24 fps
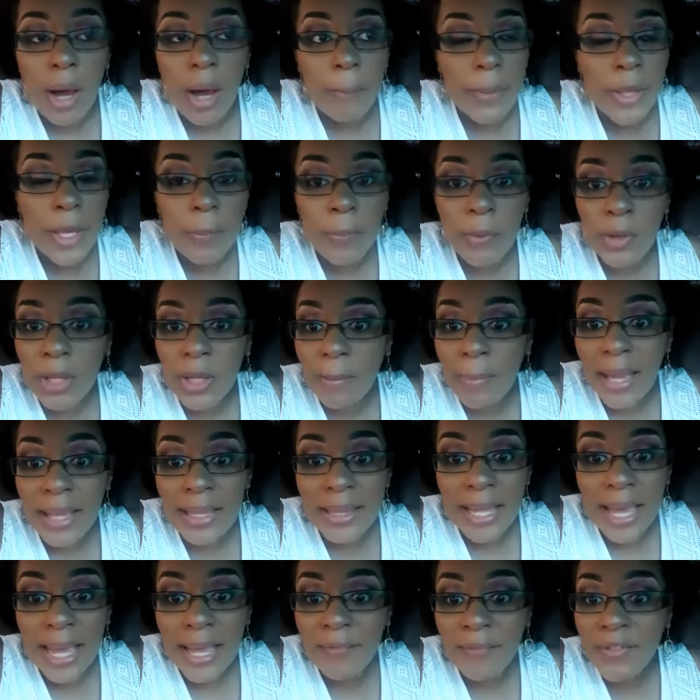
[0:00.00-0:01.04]
people in my
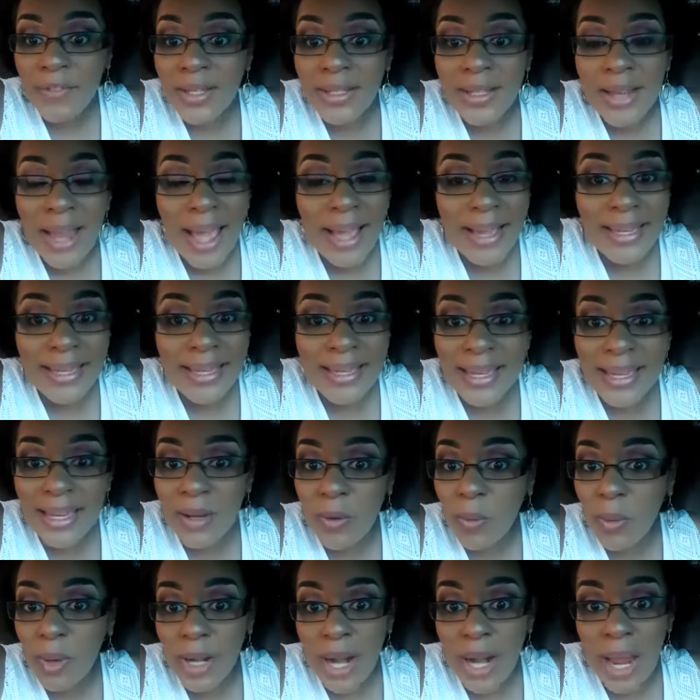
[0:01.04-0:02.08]
life did not
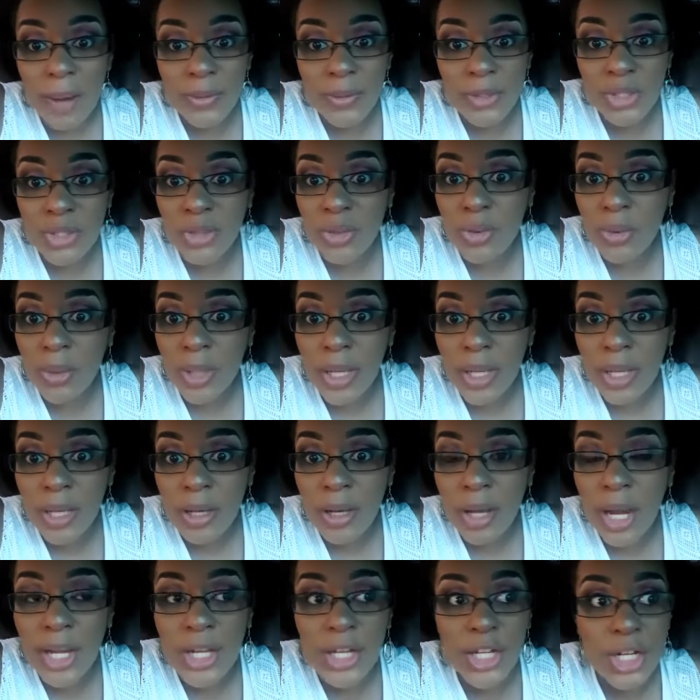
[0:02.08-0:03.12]
get what I was doing.
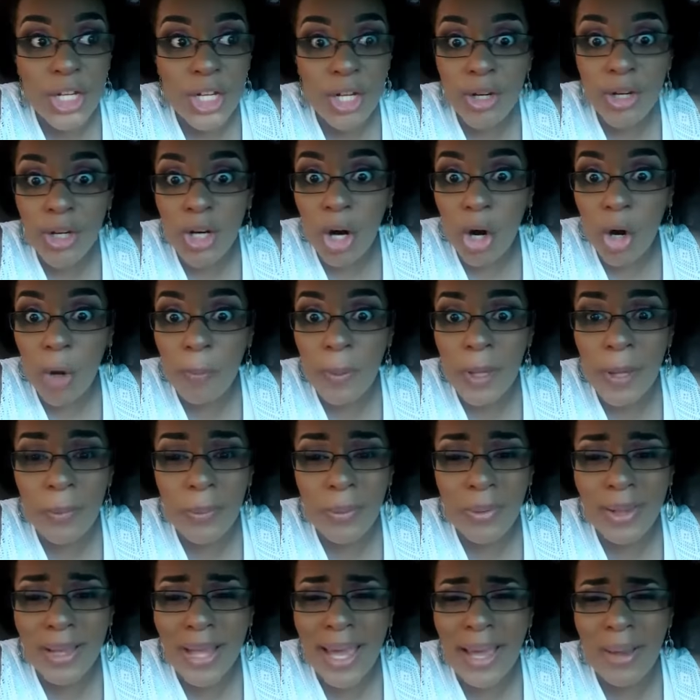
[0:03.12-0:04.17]
A year ago,
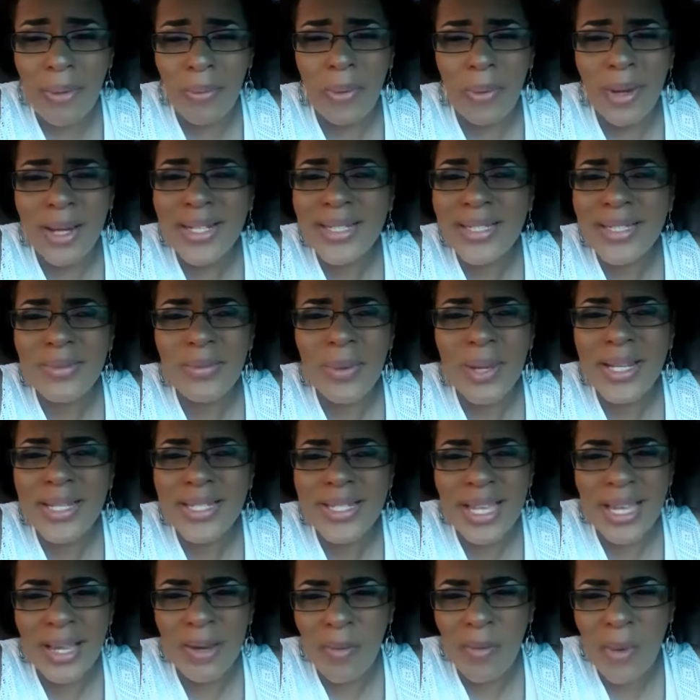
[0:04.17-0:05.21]
people were like, wait a
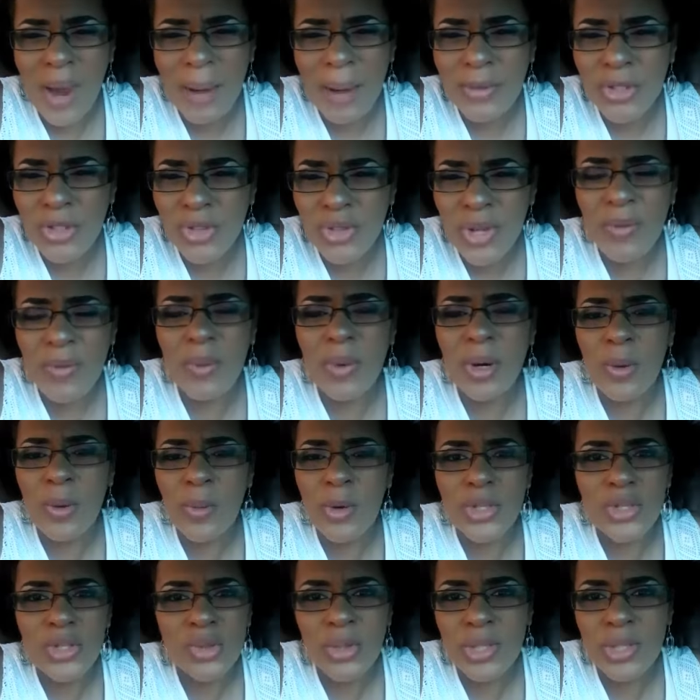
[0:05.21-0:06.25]
second, why would you ever want to
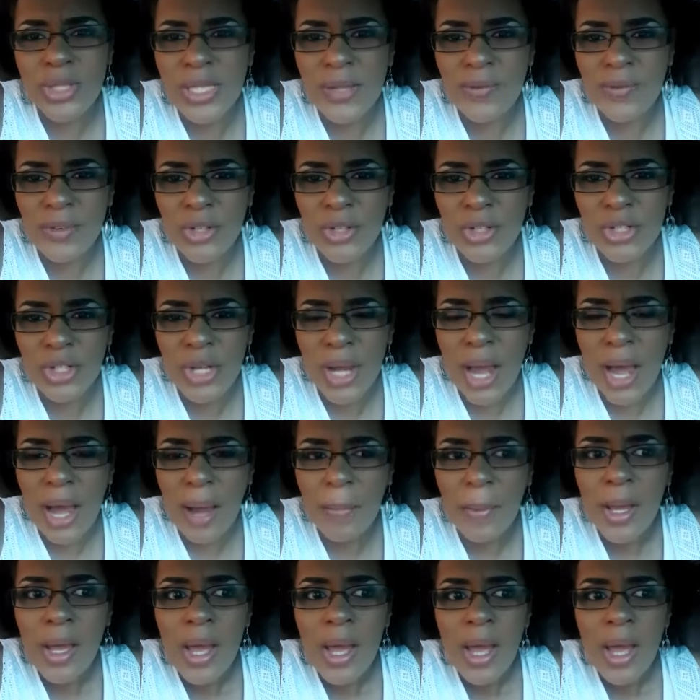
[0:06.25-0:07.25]
work towards leaving your job?